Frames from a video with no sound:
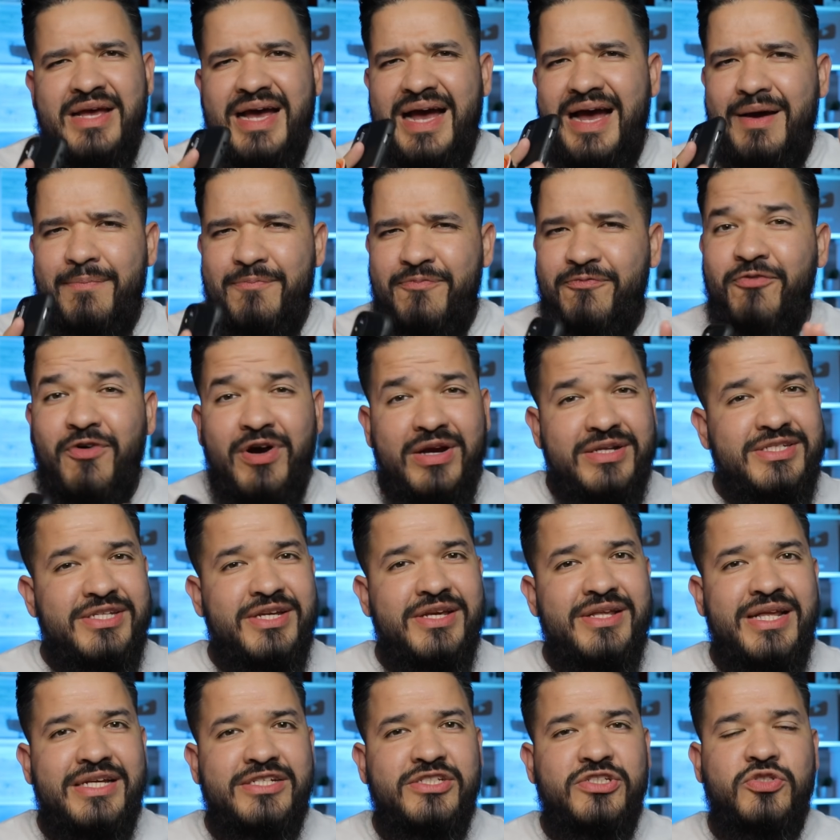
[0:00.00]
Uh, before I tell
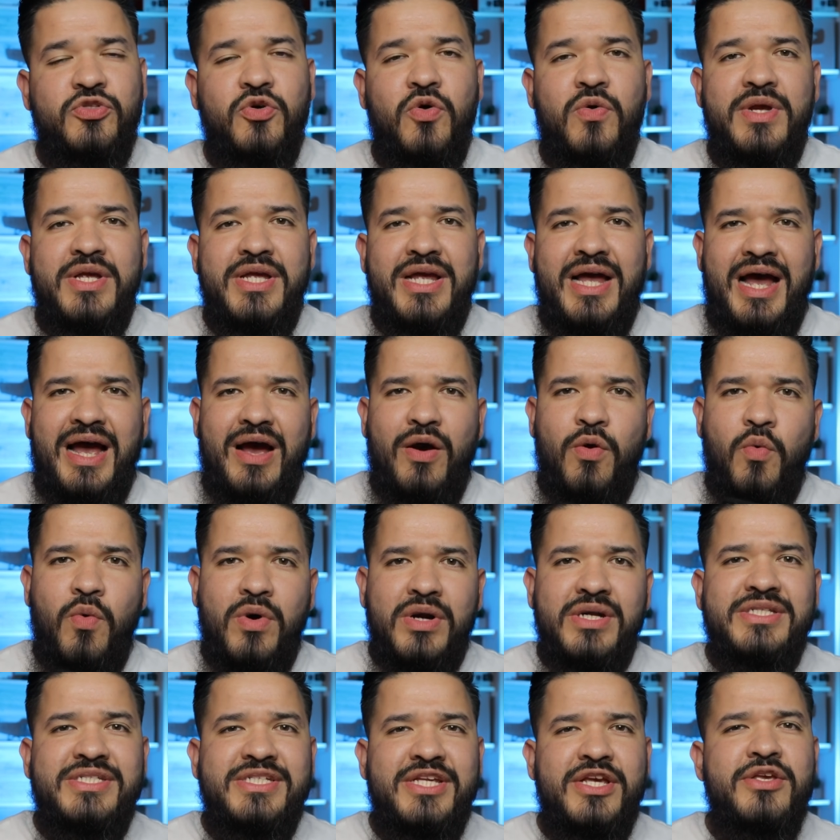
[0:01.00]
you that story, I
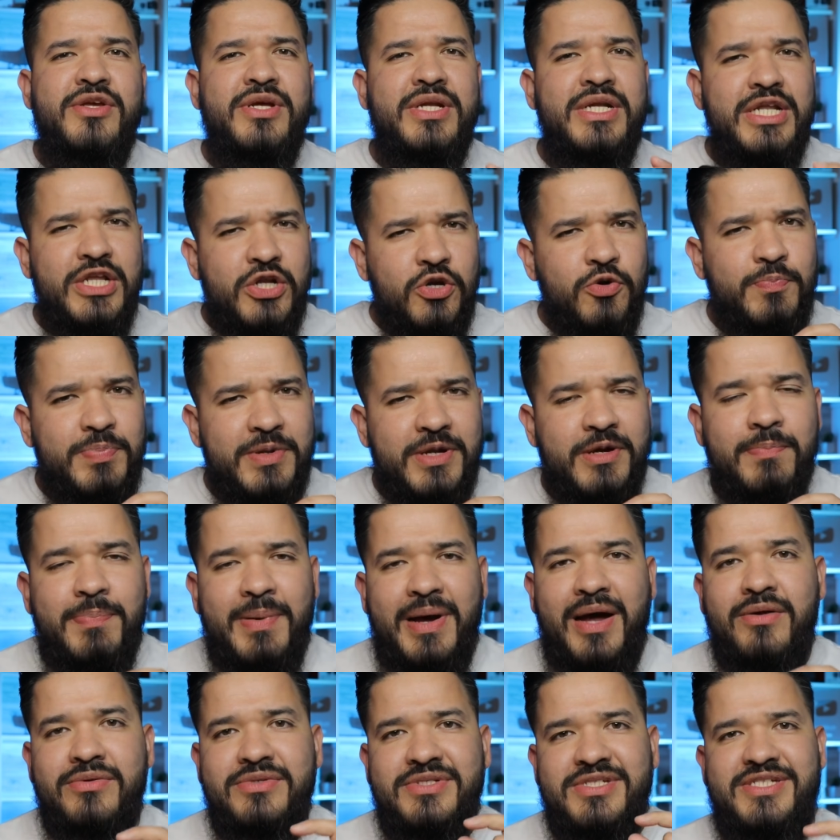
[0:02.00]
want to tell you a little bit
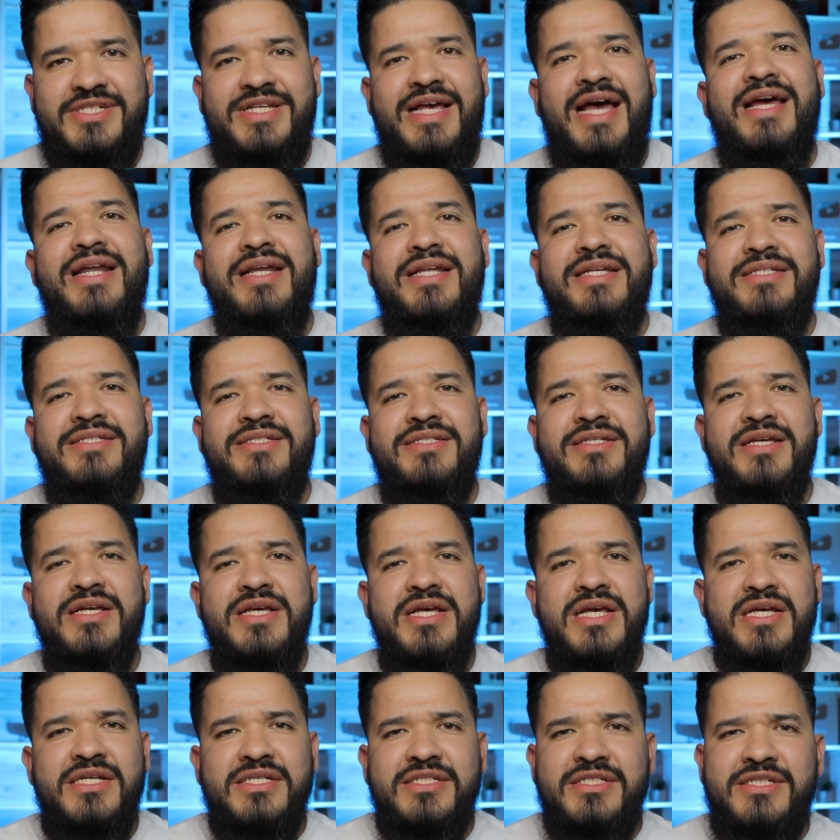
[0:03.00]
about Silas.
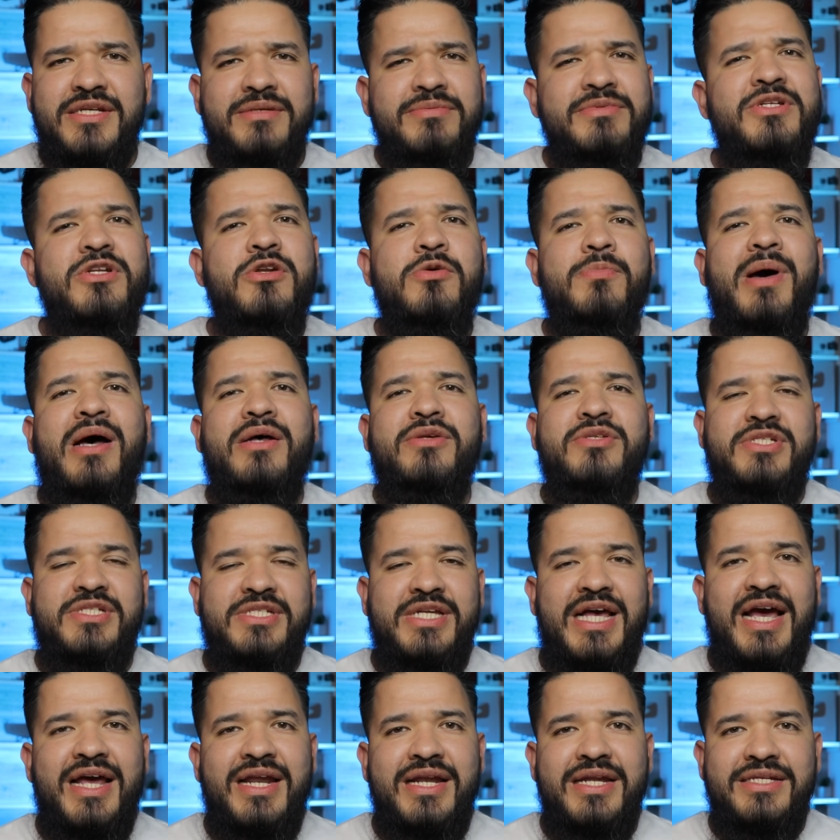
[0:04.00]
Something about
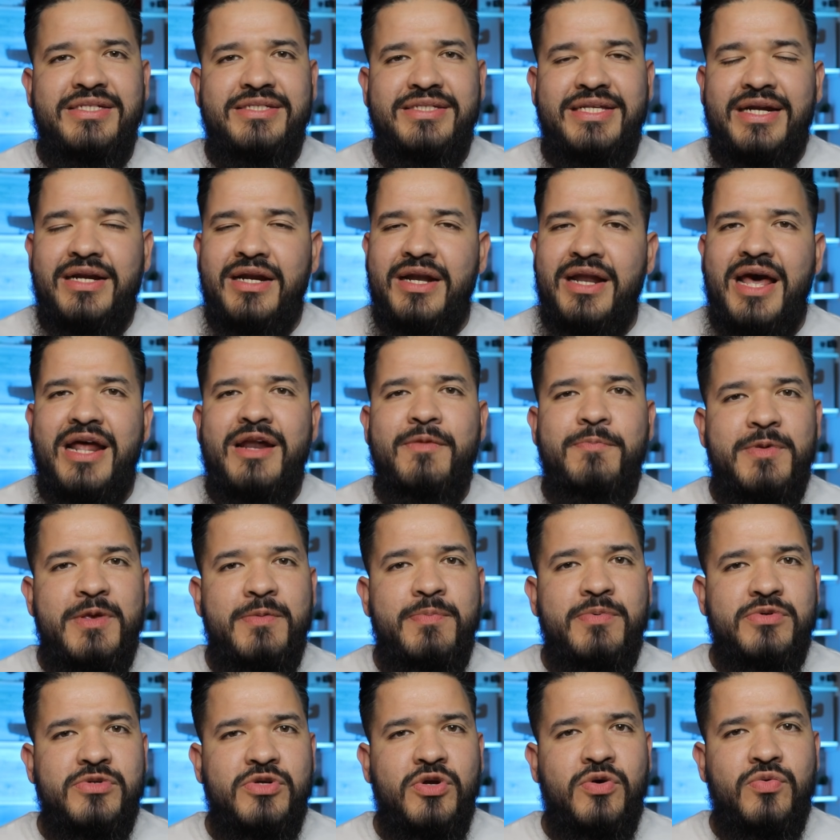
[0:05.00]
Silas that a lot of
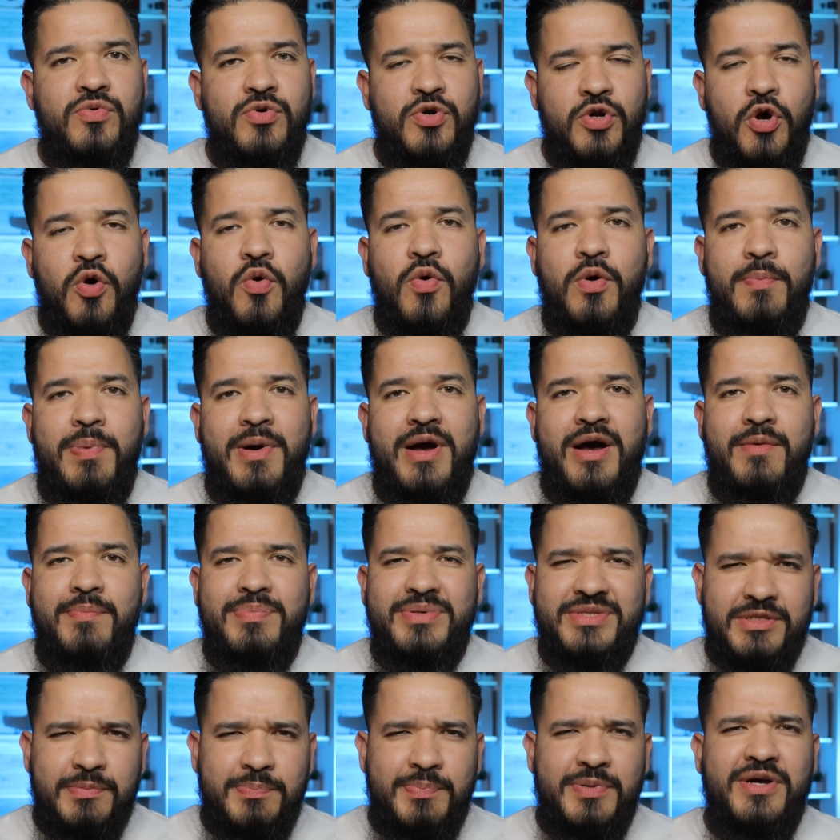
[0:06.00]
people don't know about,
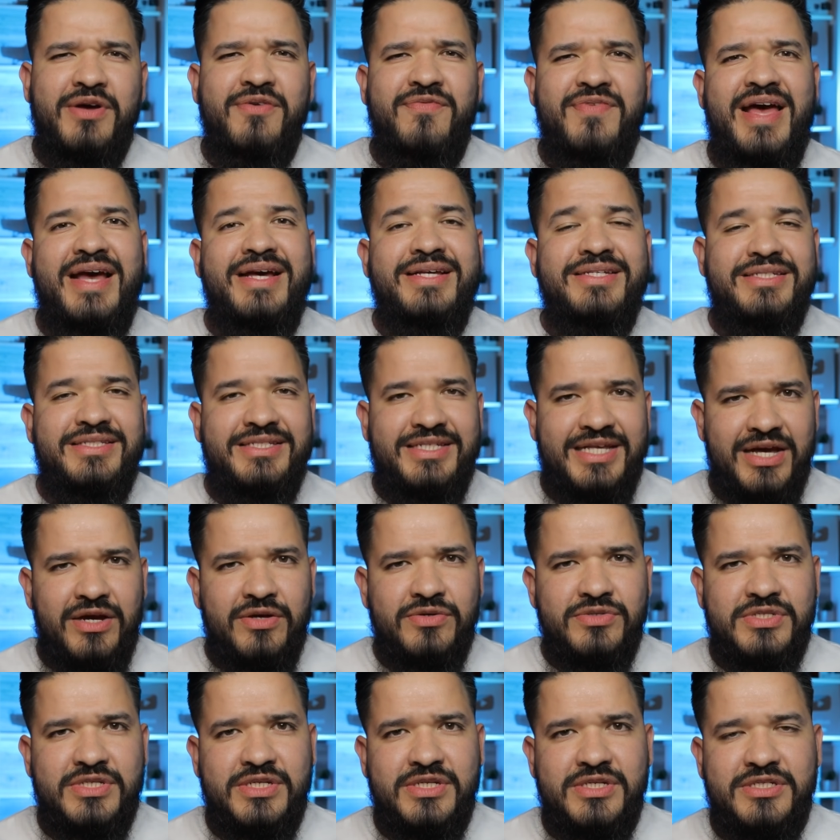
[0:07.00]
but the book of Acts
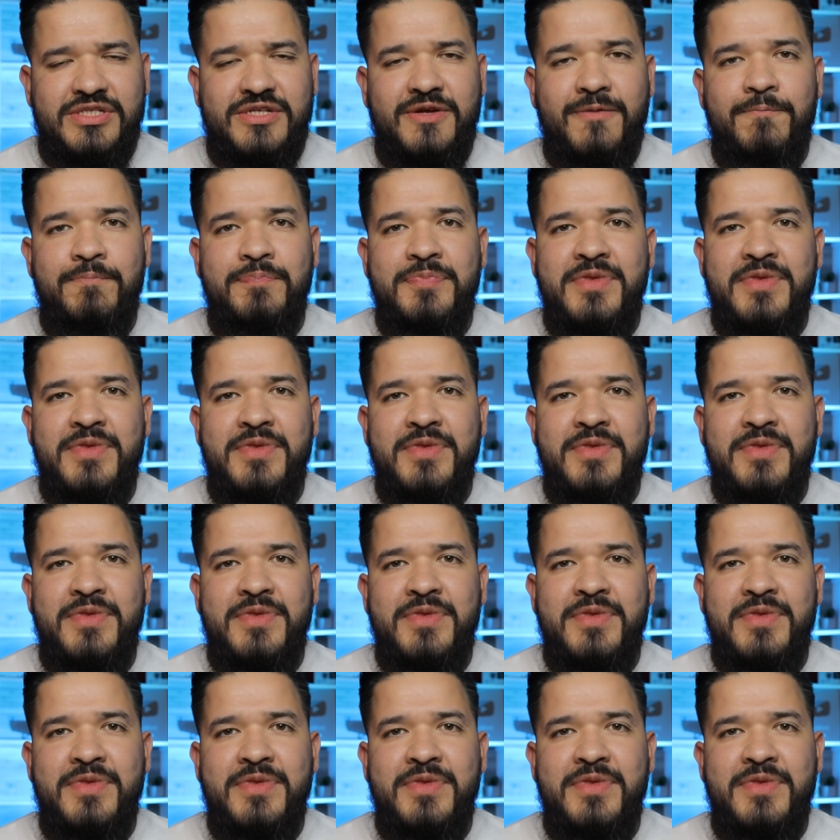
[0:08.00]
tells us